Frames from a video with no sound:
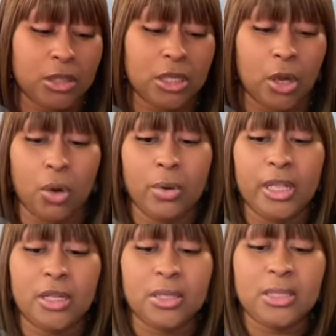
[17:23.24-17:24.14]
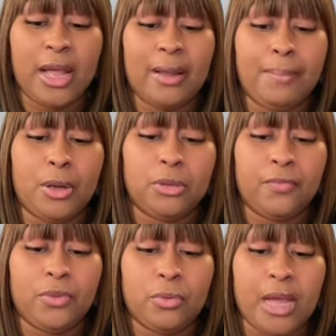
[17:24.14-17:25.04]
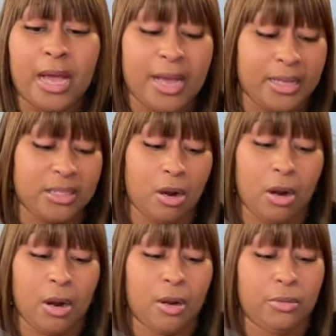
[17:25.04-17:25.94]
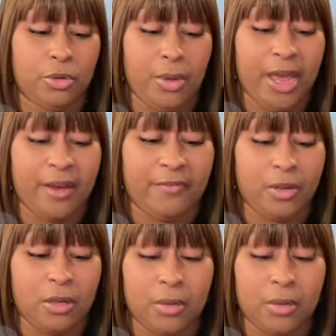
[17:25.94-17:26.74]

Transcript: So it looks like both of you guys you have